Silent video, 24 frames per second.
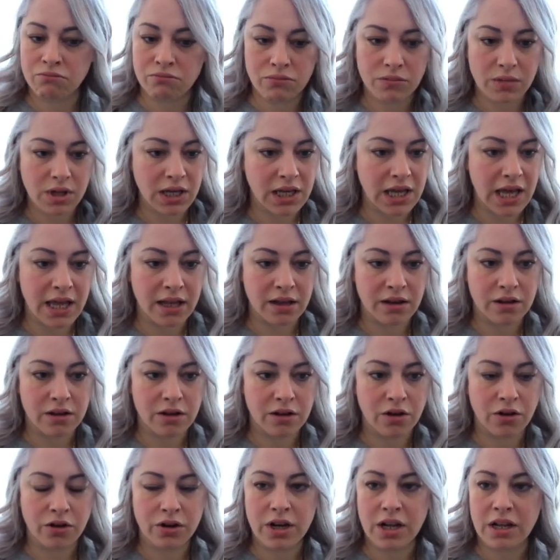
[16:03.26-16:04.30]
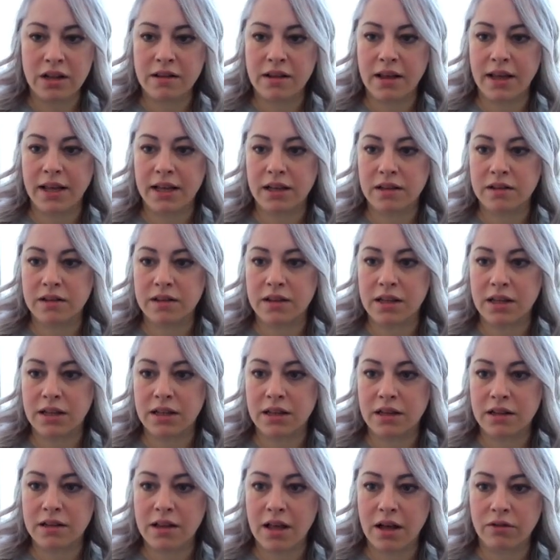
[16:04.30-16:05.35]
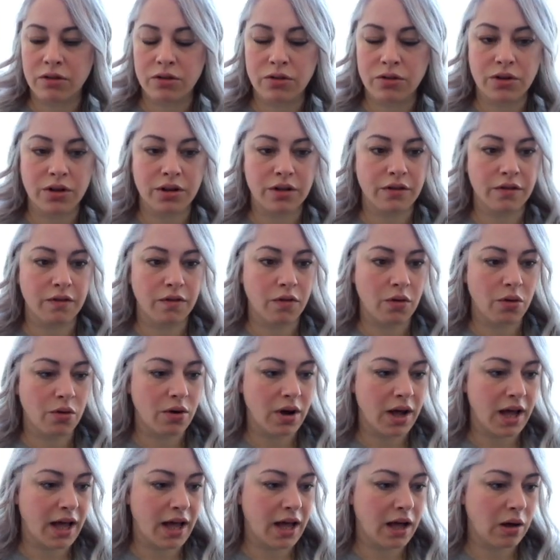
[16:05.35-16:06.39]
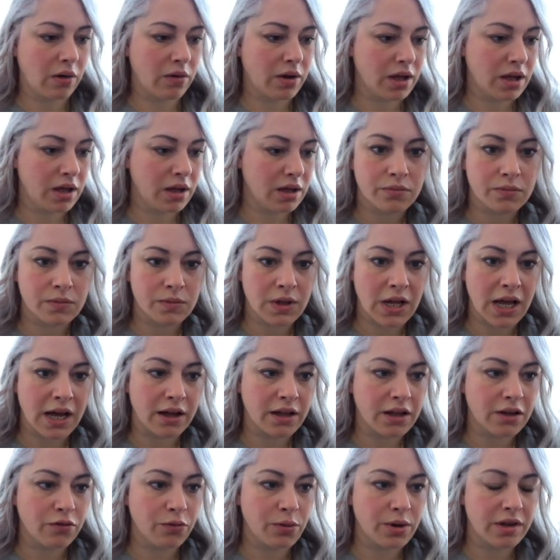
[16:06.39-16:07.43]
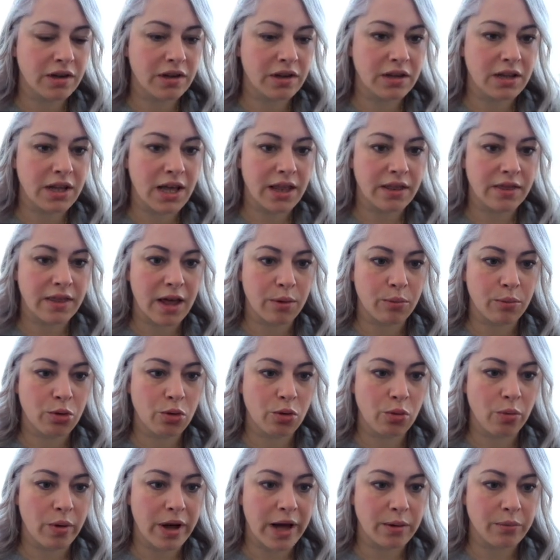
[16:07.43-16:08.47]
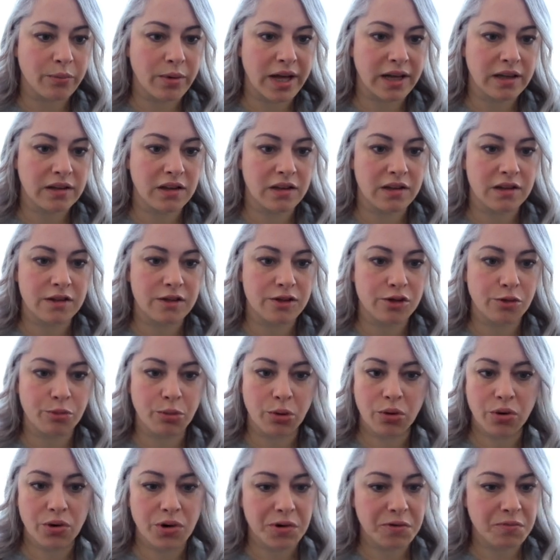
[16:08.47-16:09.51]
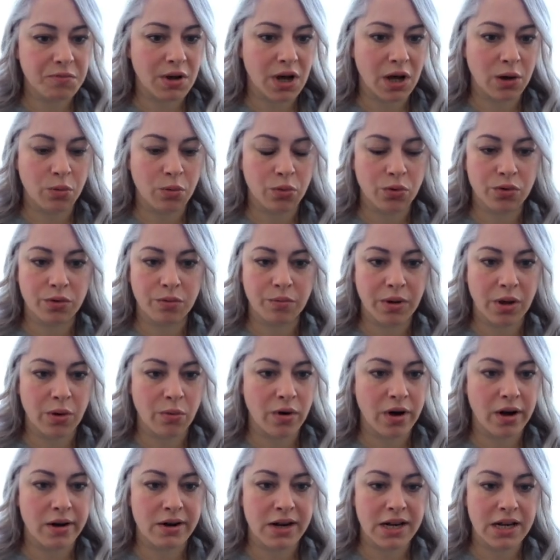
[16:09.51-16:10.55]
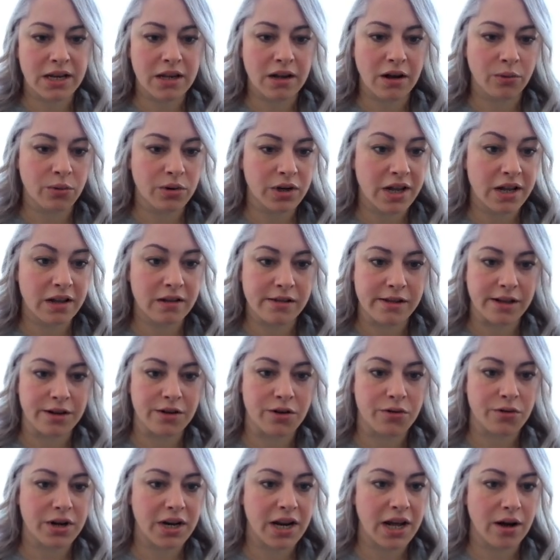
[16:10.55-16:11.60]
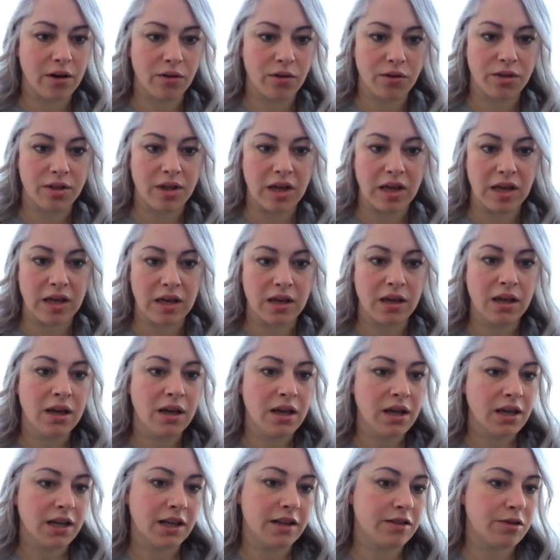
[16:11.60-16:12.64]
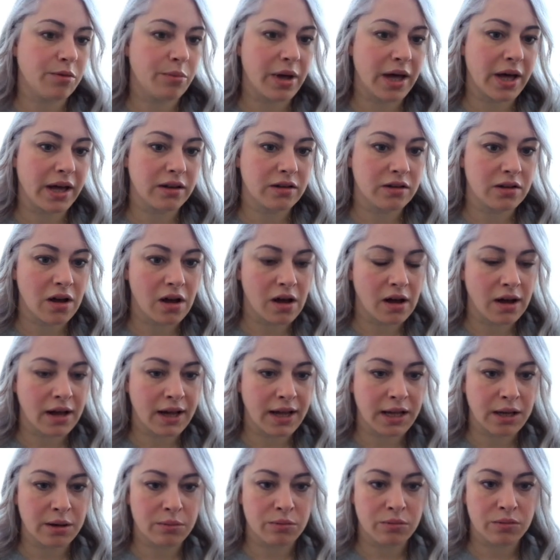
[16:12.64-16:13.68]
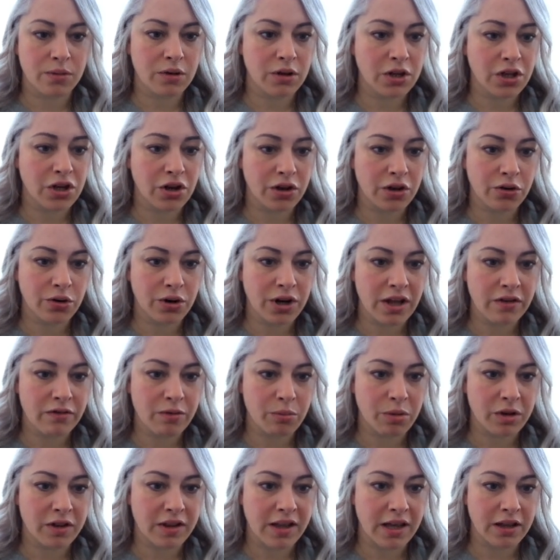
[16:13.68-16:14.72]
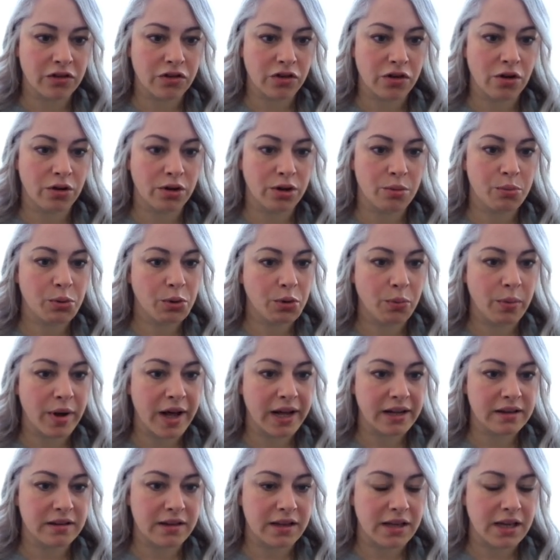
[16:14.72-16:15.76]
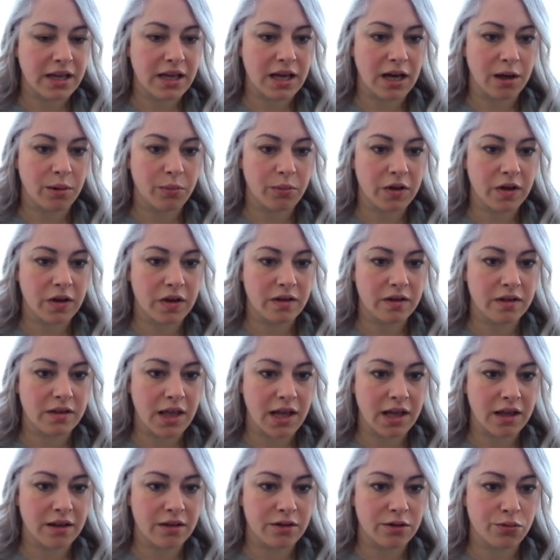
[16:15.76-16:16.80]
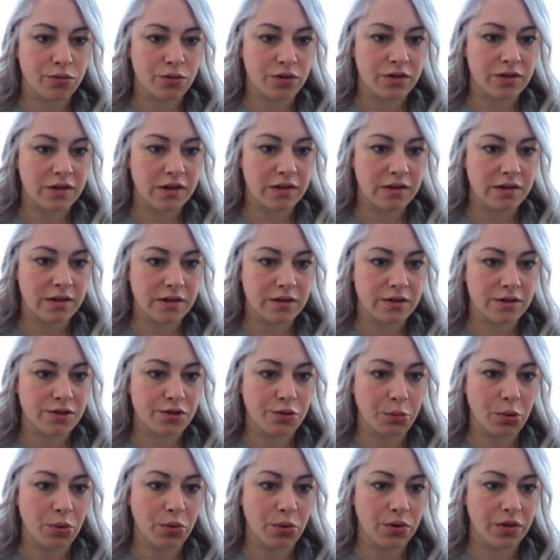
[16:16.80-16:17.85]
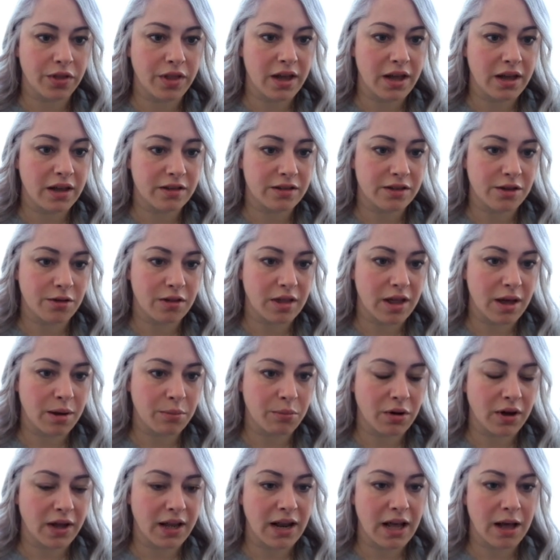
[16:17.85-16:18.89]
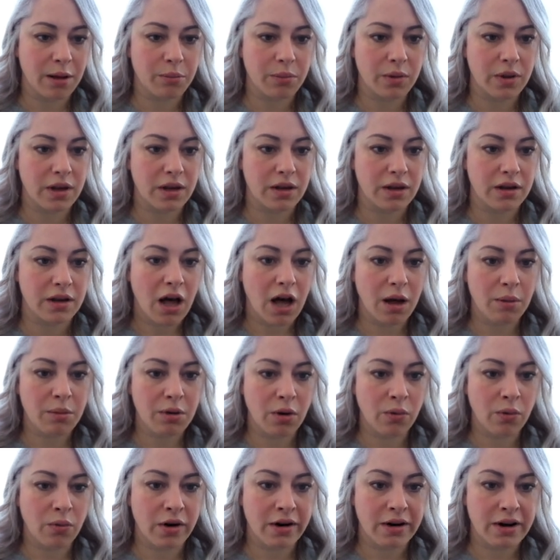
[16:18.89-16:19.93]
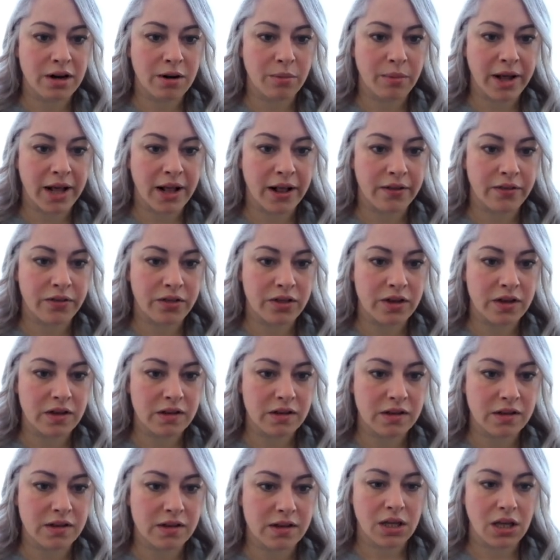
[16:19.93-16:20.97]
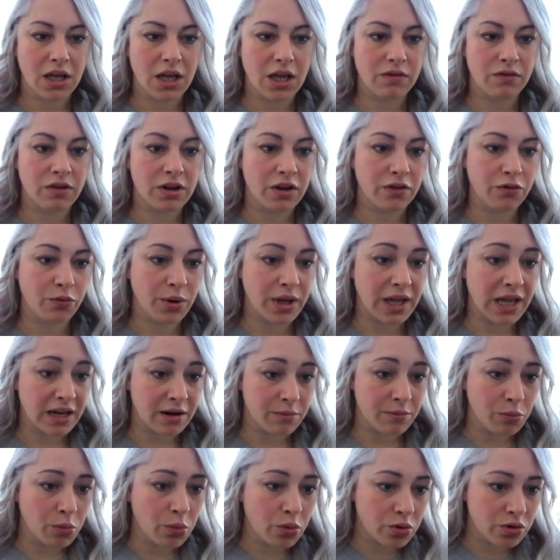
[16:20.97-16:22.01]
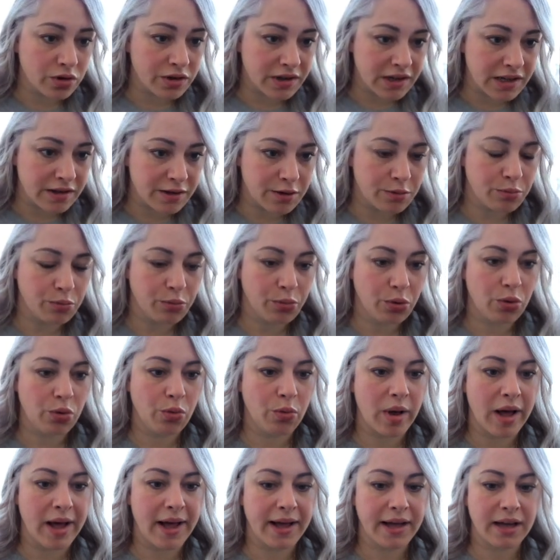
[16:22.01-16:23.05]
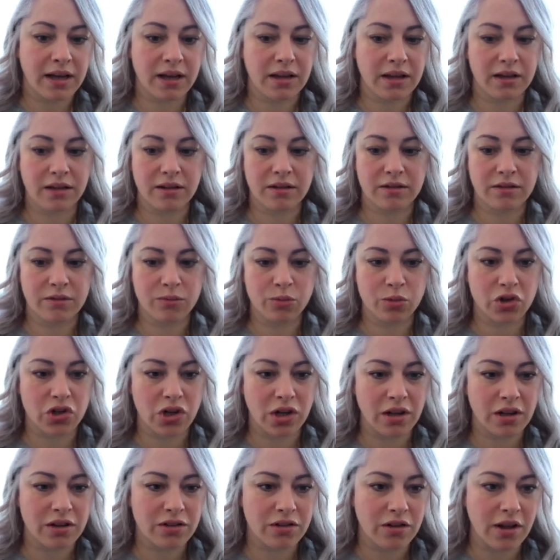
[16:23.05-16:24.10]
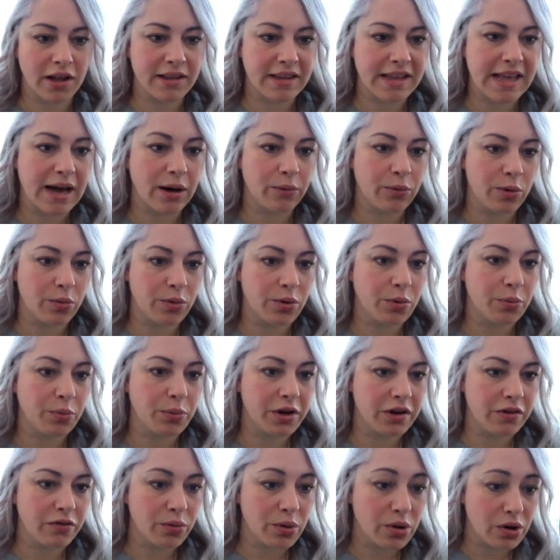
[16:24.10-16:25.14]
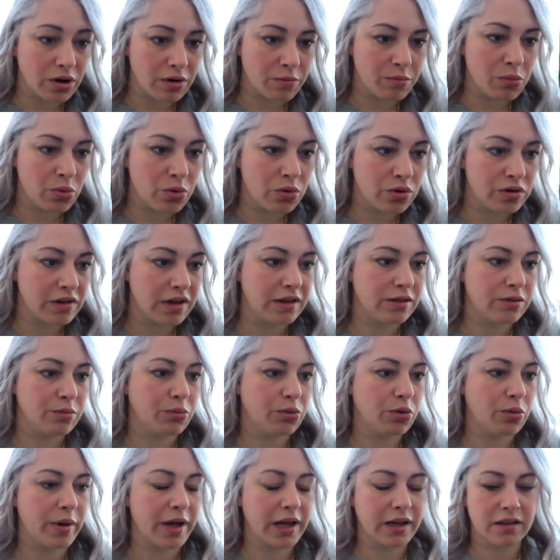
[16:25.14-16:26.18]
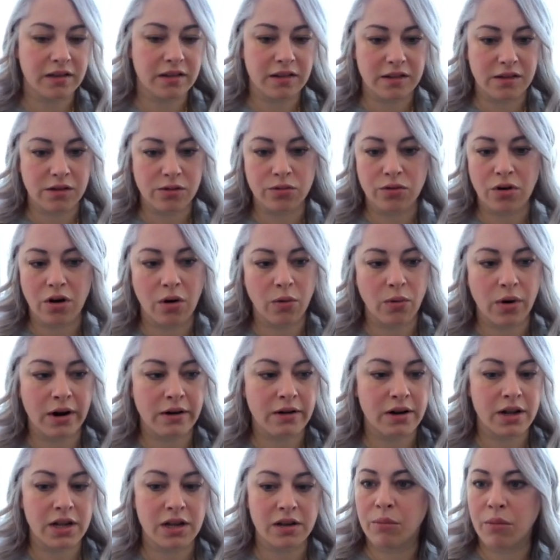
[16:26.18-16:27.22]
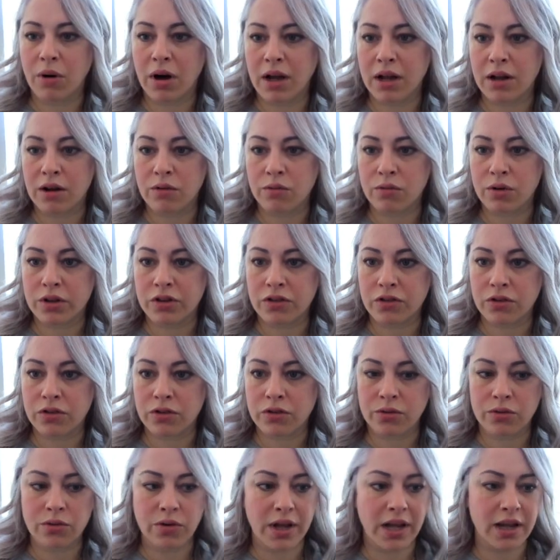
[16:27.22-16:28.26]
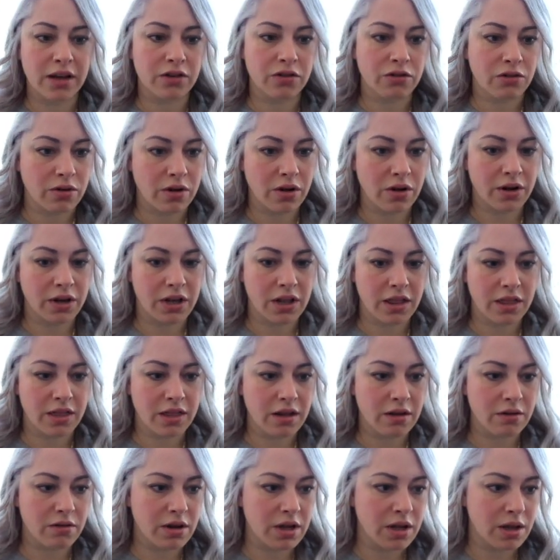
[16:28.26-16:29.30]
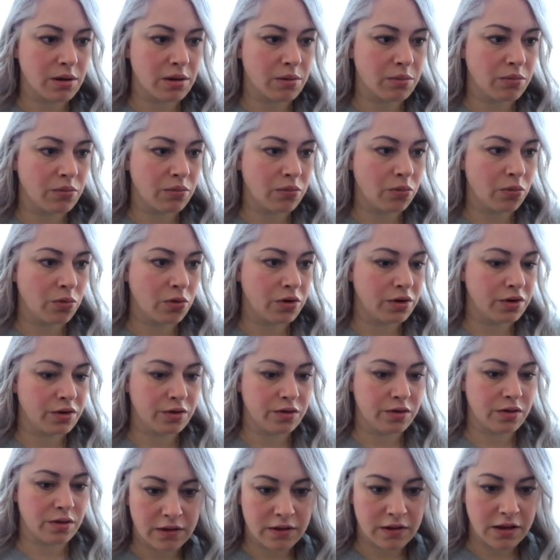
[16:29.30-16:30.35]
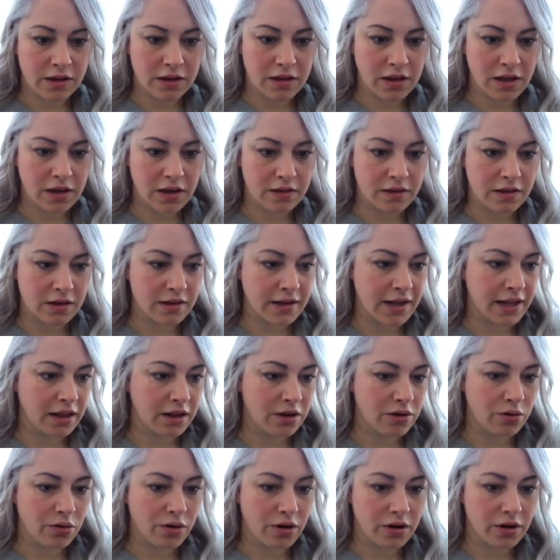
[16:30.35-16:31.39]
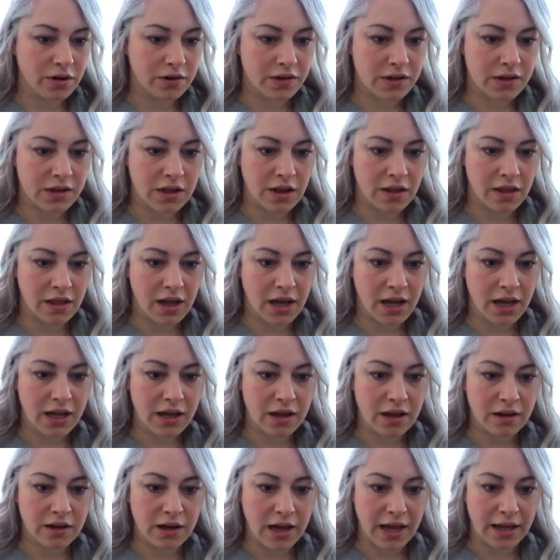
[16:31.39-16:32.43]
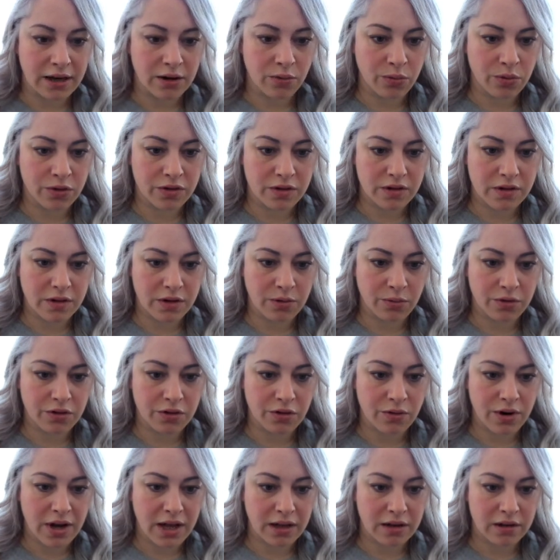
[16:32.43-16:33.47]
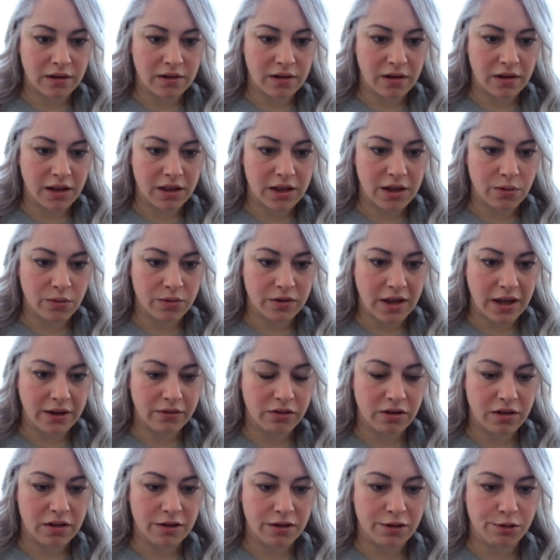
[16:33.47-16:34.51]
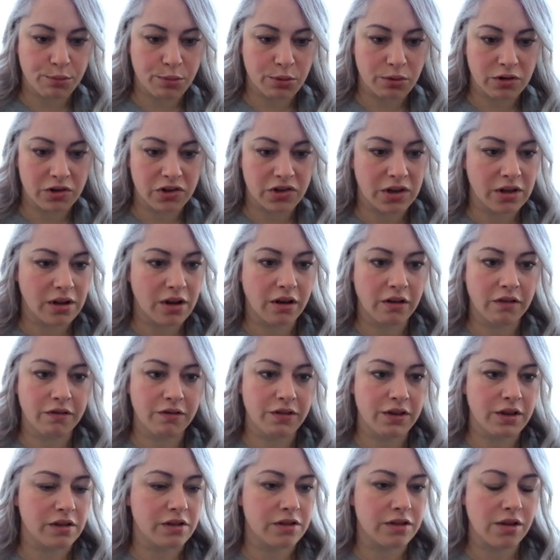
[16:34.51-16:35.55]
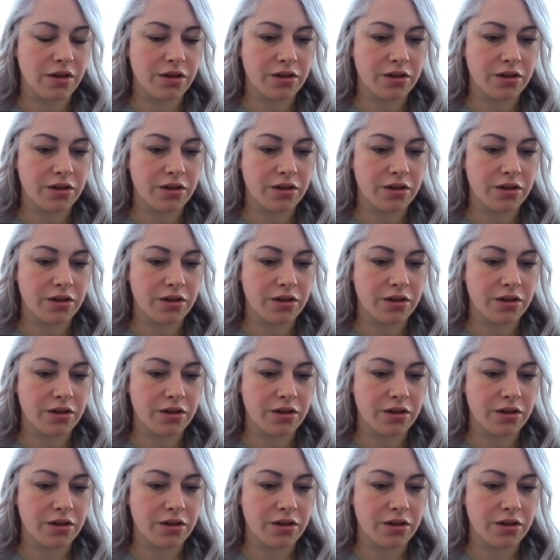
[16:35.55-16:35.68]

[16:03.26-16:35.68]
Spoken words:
again, no need to exit. Let's have a look at the 4 hour. Now, if we did get that pullback back to this support, I wouldn't be worried. I would consider it healthy. It's about time. You know, it could even potentially only pull back to here because that is resistance support there. So that might happen. I'm not worried about this. Even if we get a more decent pullback, which I doubt we will, but if we got a more decent pullback, still not worried. My original entry on Ethereum was, see, there's the daily cross there, and it was around, I think it was after this bullish engulfing. So